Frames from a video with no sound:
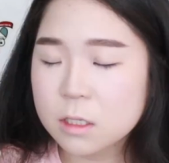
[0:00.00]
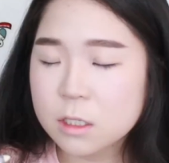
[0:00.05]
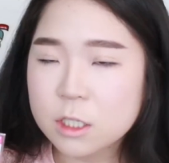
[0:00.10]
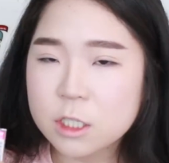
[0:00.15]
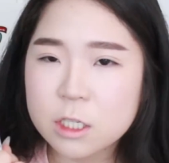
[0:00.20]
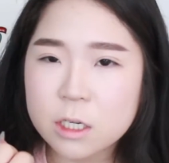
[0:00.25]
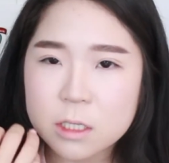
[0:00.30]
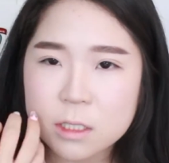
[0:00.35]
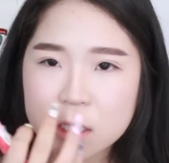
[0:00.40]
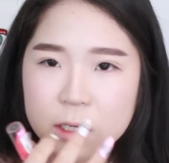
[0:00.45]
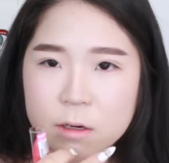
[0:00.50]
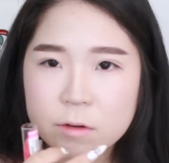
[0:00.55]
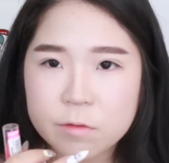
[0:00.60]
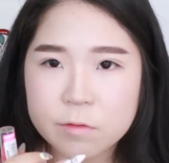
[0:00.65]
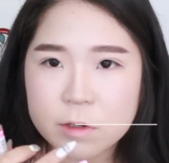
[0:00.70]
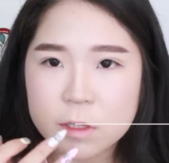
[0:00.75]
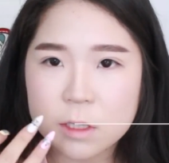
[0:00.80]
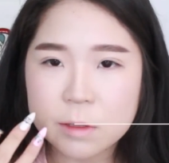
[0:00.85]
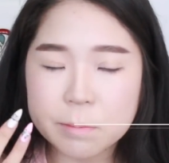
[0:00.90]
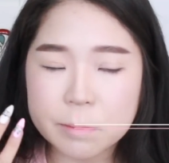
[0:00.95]
She has like a
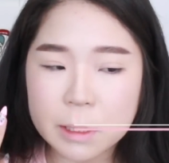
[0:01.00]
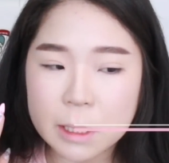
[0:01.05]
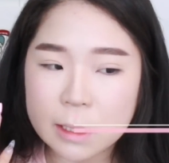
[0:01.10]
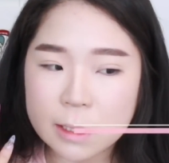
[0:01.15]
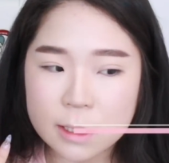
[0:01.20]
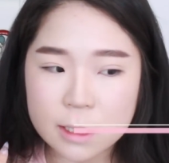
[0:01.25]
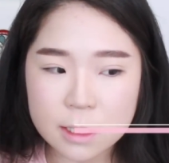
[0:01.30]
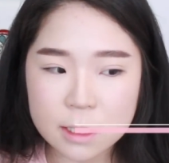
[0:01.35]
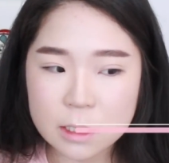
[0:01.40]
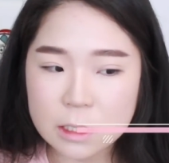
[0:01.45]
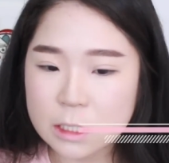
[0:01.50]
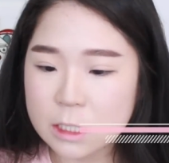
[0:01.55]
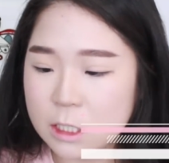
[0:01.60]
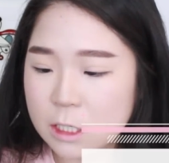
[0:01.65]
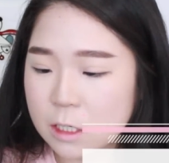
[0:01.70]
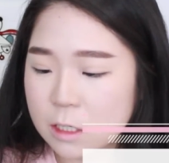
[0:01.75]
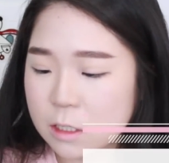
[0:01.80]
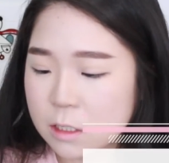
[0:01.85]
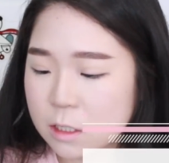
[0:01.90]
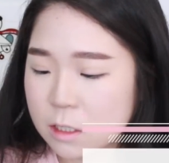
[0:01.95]
really pinky
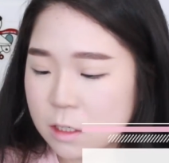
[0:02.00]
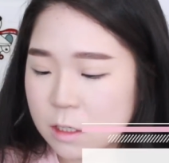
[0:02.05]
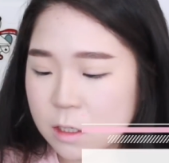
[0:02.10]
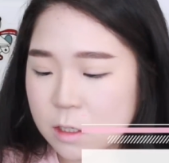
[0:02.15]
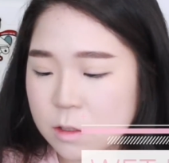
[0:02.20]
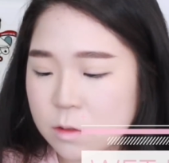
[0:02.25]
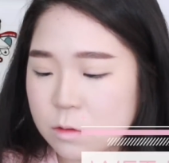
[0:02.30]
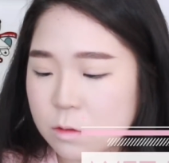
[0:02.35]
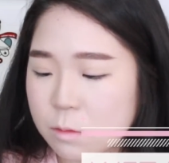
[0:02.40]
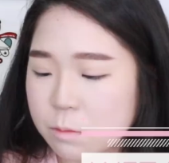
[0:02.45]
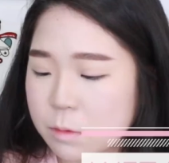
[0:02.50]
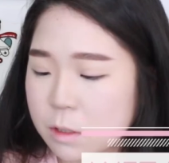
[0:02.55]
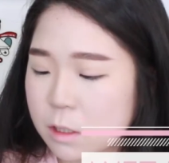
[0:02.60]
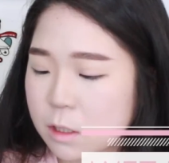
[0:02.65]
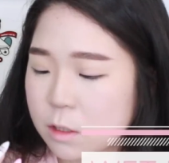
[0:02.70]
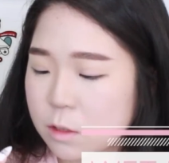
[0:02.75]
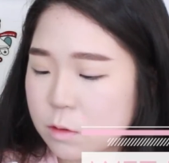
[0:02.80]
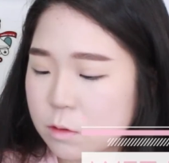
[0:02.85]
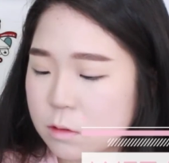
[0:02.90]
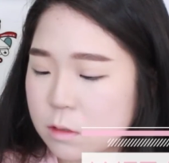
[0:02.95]
tint, so I'm
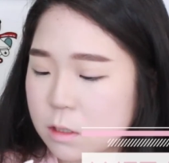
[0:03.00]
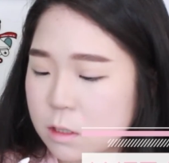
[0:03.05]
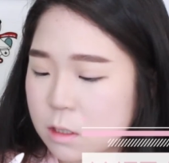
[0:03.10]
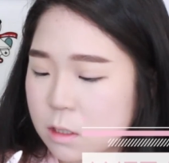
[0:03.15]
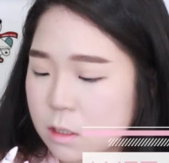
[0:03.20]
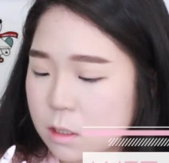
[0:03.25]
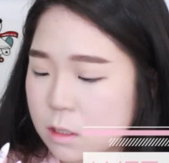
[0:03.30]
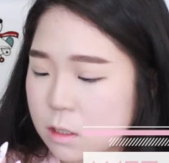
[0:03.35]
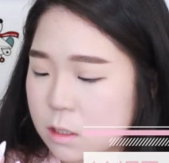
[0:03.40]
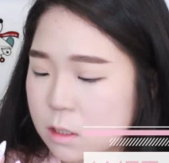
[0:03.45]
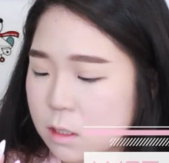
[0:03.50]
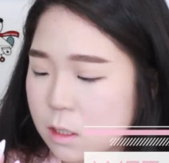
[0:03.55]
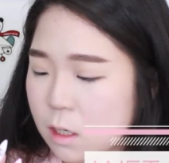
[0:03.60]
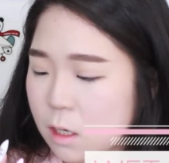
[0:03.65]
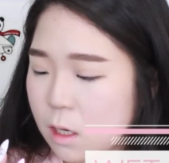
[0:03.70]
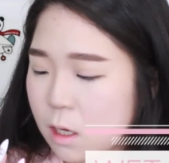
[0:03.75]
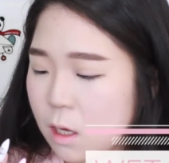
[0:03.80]
gonna use this